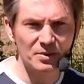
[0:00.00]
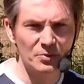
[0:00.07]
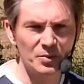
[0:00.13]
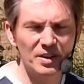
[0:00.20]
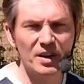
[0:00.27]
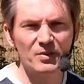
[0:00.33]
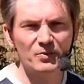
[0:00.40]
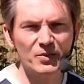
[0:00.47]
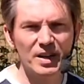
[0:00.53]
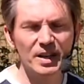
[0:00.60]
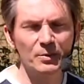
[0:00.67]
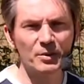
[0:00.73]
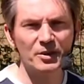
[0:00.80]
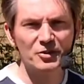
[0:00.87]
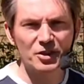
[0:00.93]
we don't really
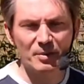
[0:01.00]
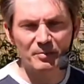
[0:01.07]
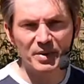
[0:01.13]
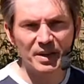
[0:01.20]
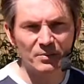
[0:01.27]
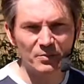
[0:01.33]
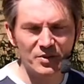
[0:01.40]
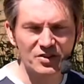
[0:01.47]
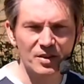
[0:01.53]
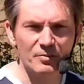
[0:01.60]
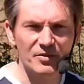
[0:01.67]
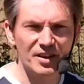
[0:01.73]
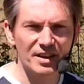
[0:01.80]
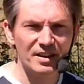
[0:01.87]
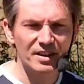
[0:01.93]
want to jump in with
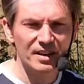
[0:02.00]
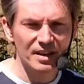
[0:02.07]
something